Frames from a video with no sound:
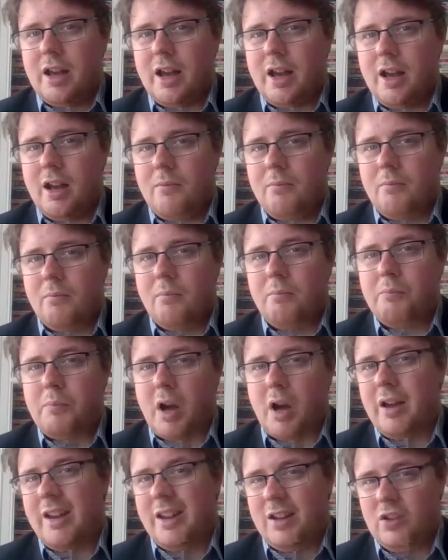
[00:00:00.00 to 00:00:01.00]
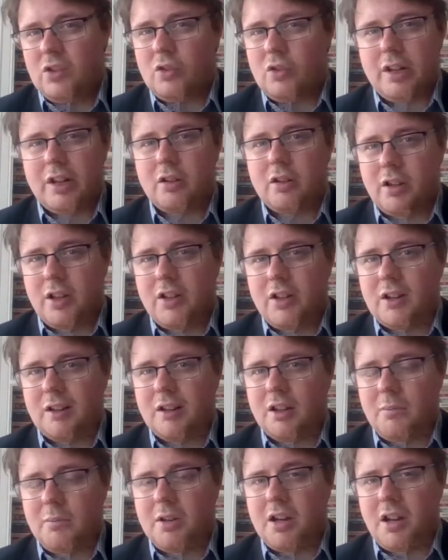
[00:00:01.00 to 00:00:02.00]
Um, but historically, it's
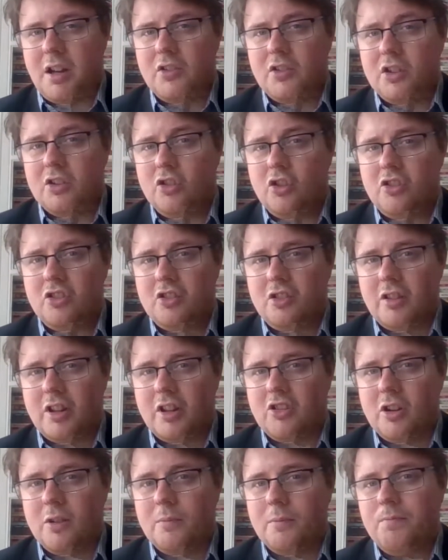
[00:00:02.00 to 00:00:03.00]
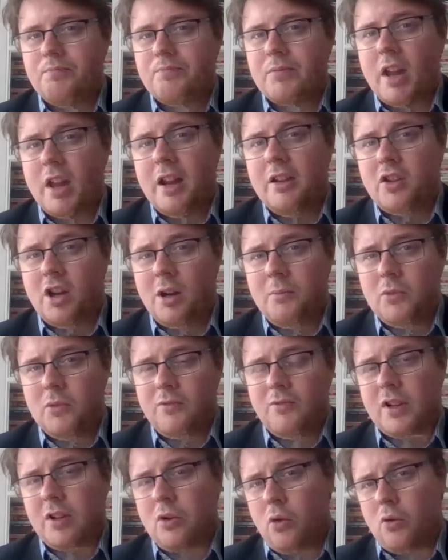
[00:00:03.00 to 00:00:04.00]
certainly been an institutional issue. In terms of
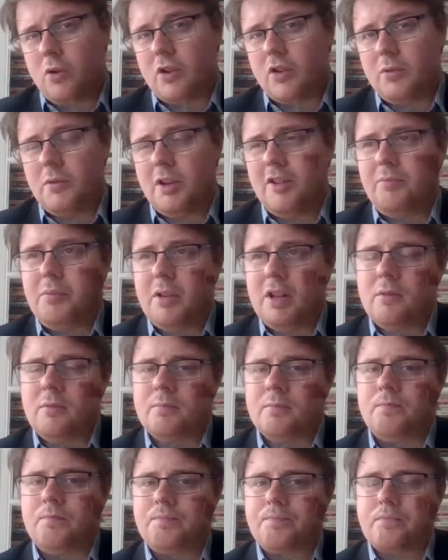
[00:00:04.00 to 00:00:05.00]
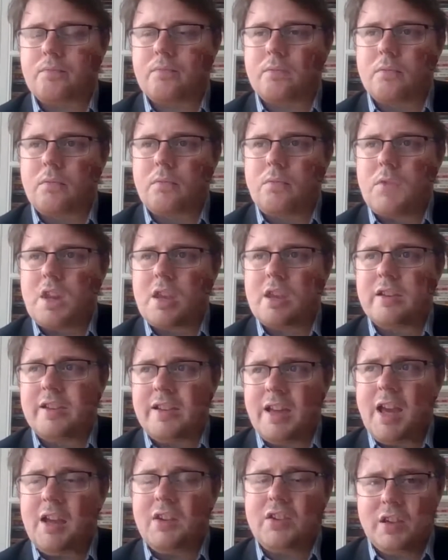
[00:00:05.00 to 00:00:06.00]
the courts, we've been,
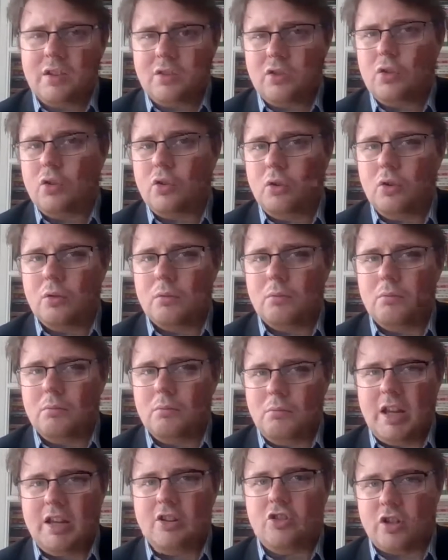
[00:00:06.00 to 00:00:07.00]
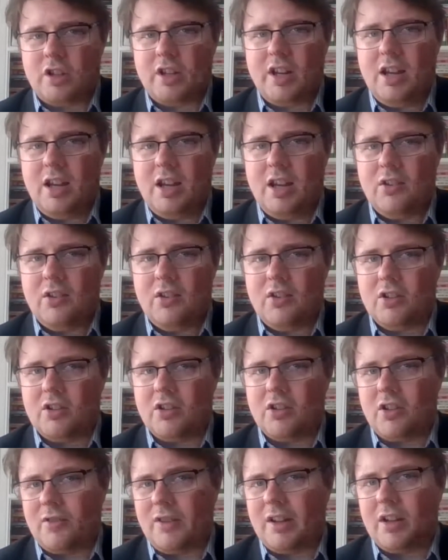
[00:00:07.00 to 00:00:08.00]
CAT's had two major cases
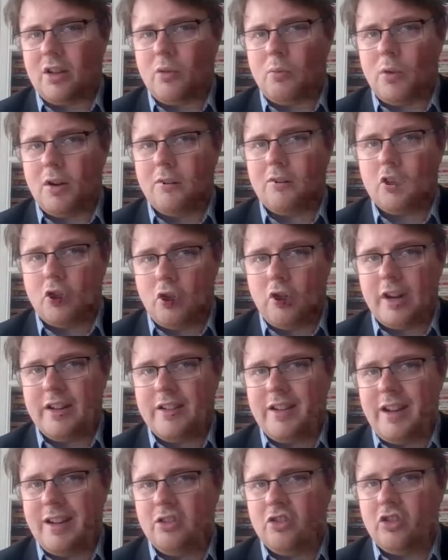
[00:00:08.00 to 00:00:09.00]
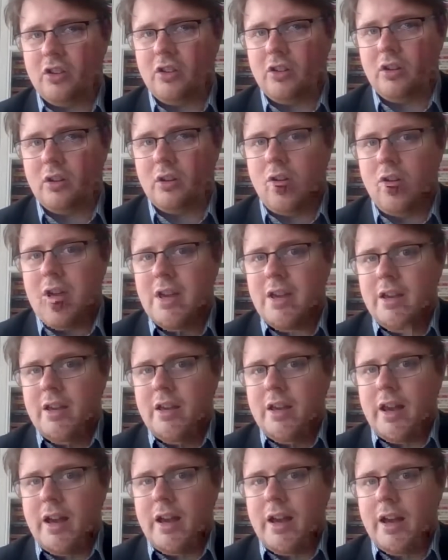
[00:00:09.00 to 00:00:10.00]
which I think are worth drawing attention to.
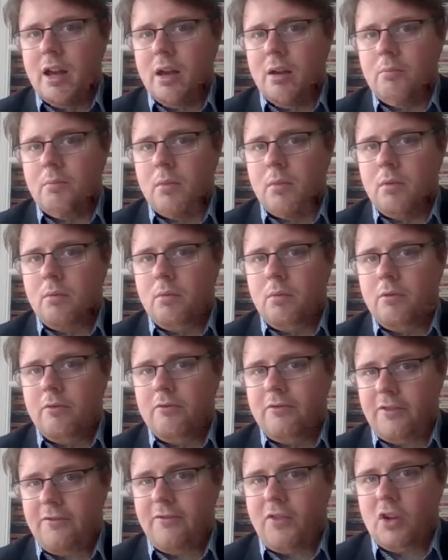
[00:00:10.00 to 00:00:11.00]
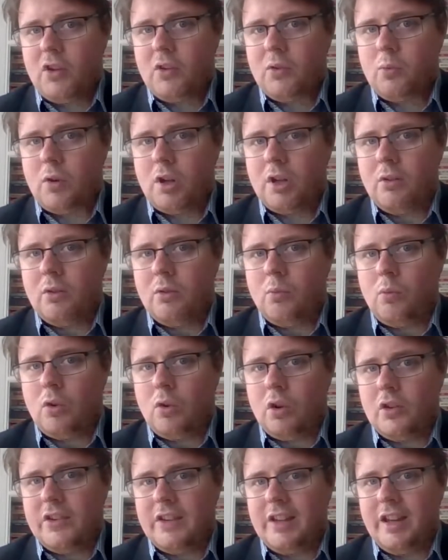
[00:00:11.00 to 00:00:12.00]
Um, the first one
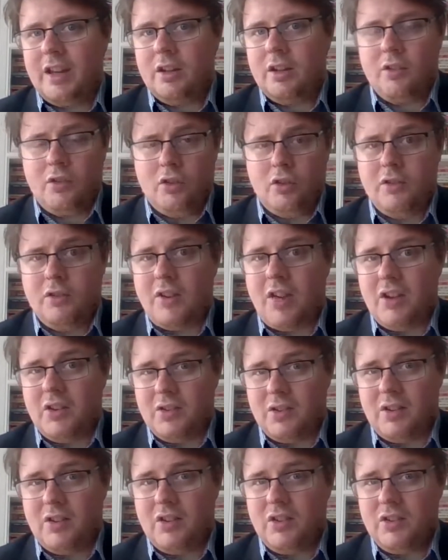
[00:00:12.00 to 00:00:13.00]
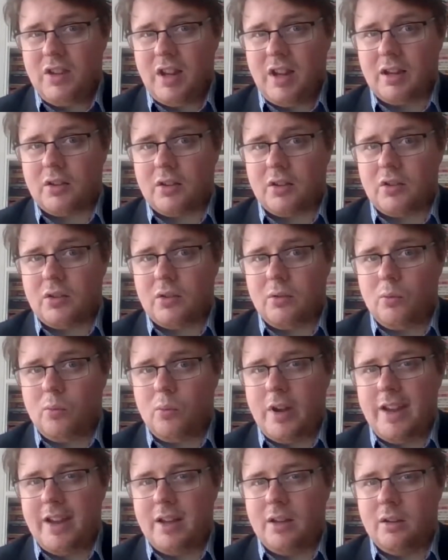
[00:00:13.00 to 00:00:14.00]
was in 2006
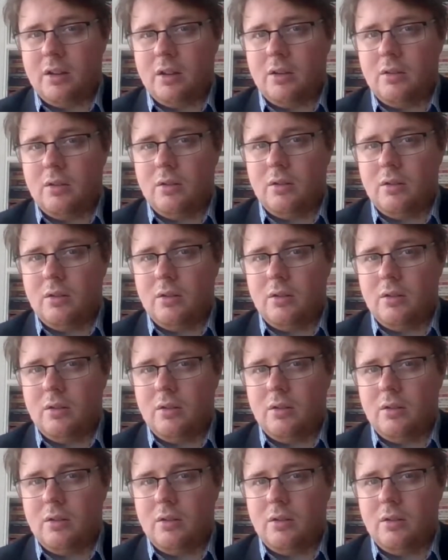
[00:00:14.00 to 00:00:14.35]
when